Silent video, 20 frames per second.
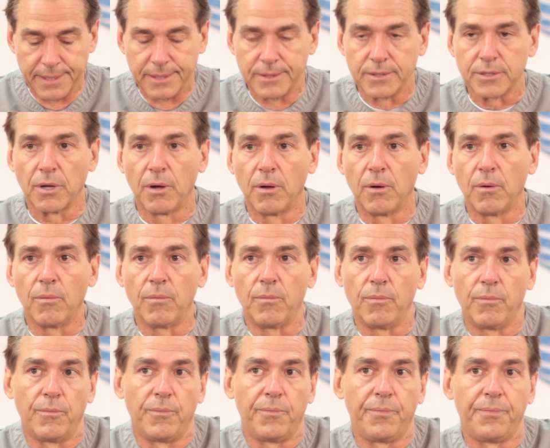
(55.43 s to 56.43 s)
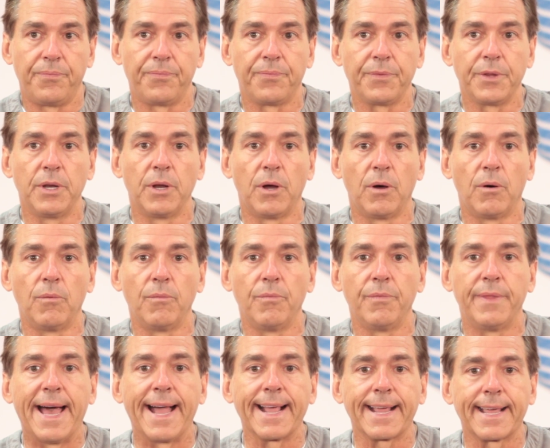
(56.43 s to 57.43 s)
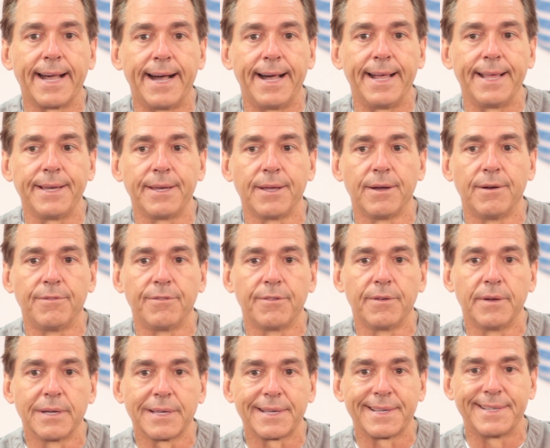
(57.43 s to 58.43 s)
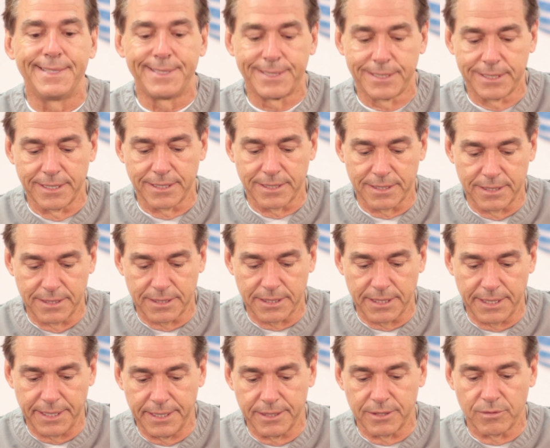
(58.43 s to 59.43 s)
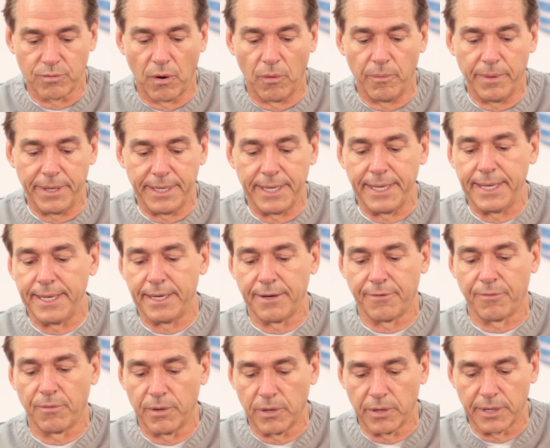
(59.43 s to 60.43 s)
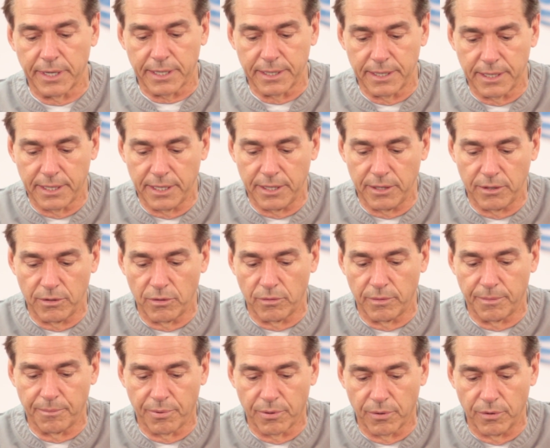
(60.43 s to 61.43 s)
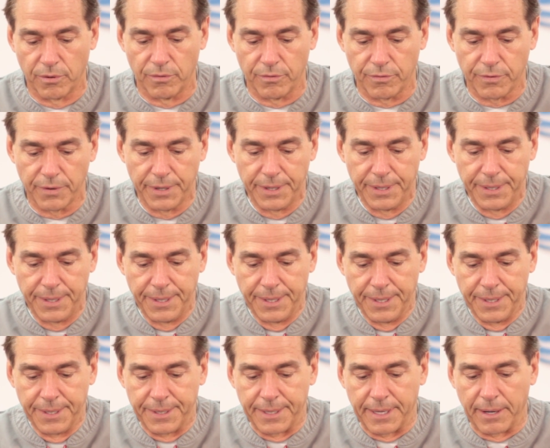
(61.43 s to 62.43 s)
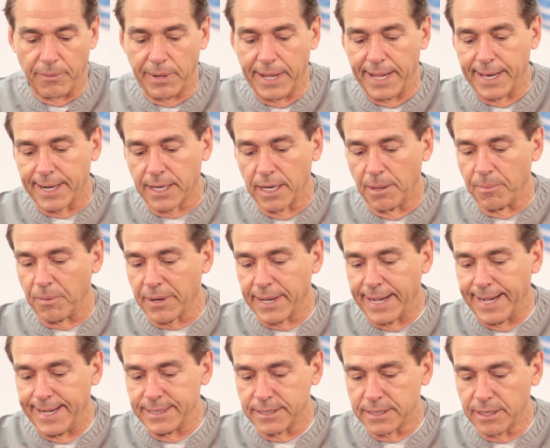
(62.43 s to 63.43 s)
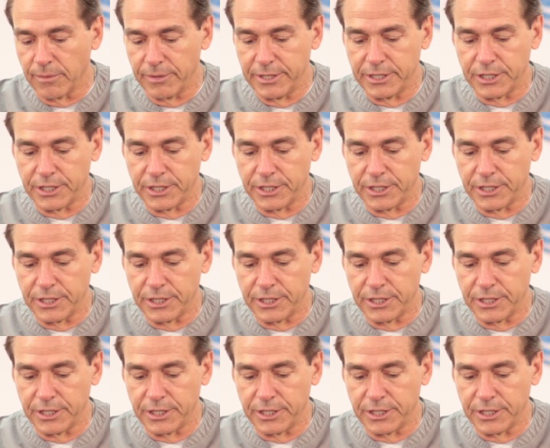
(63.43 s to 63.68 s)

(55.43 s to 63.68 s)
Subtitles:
So, you know, that kind of consistency is what we need if we're going to continue to improve. Now, we had a couple guys that we